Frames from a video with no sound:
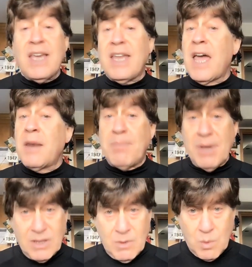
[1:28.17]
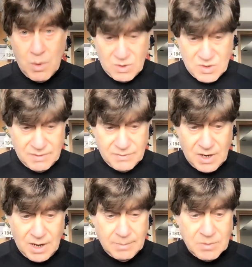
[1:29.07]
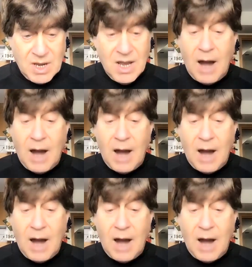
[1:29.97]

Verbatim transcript: it had been the worst of times.